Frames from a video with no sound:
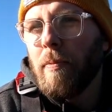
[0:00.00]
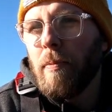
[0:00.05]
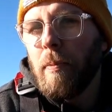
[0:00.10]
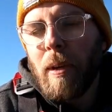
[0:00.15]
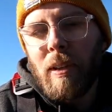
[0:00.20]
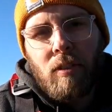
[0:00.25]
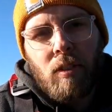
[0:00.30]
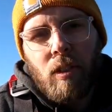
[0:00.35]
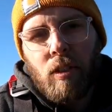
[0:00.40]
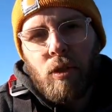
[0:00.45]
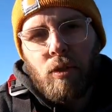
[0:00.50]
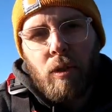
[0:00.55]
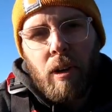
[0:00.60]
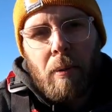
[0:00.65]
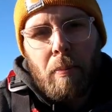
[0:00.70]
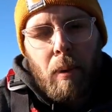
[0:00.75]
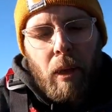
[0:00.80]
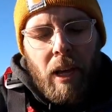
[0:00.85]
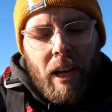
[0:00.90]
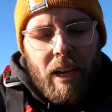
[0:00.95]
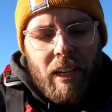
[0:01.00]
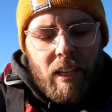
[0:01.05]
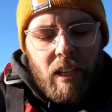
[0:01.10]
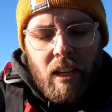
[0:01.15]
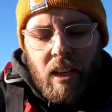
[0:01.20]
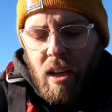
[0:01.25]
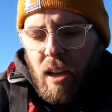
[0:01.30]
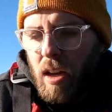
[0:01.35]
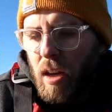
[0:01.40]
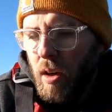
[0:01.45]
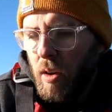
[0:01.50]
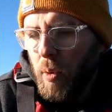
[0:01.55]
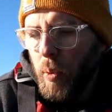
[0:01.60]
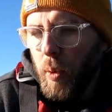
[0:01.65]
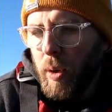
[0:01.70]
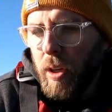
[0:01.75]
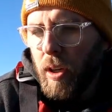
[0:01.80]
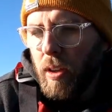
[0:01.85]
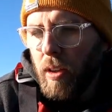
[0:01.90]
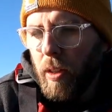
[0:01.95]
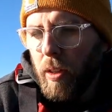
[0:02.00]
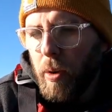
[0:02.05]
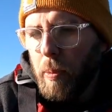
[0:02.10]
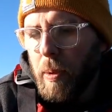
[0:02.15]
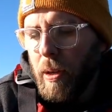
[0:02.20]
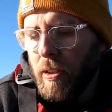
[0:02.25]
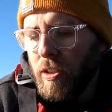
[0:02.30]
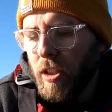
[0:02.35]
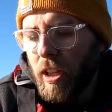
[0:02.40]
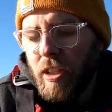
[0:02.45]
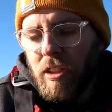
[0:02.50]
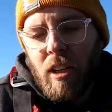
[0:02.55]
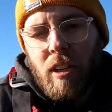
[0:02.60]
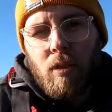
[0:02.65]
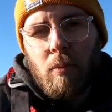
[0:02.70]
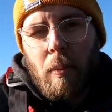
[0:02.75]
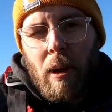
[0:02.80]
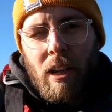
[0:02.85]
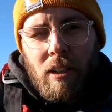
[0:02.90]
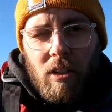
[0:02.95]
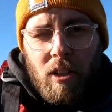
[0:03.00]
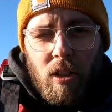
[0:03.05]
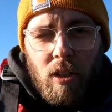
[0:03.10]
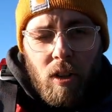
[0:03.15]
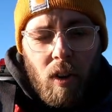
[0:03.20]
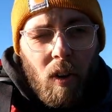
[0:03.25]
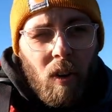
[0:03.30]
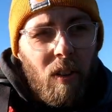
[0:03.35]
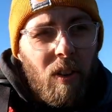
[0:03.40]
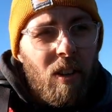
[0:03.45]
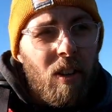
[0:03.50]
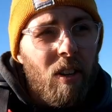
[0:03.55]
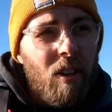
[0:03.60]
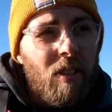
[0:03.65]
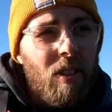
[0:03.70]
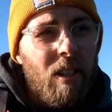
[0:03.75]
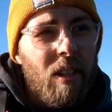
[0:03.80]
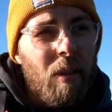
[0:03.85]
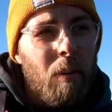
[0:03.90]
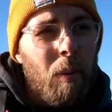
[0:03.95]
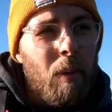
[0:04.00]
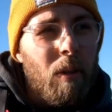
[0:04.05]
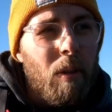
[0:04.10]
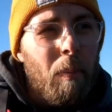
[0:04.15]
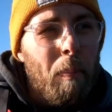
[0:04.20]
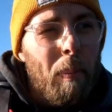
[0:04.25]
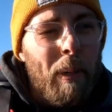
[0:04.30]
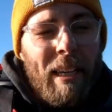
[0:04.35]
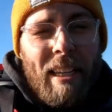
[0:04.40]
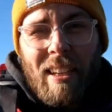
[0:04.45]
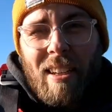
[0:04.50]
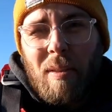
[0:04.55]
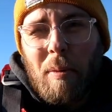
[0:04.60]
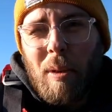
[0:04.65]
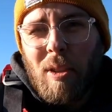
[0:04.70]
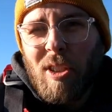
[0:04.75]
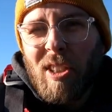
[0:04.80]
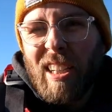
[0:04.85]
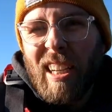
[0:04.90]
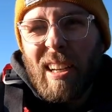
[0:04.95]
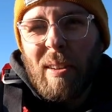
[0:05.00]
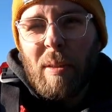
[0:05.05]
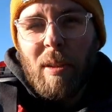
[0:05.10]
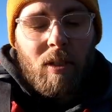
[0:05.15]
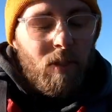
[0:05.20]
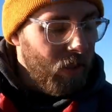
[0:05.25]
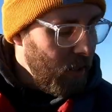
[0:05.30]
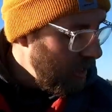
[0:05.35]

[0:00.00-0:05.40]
basically a straight black with a little bit of JJ's Magic Garlic on there with a pink, which you can't really see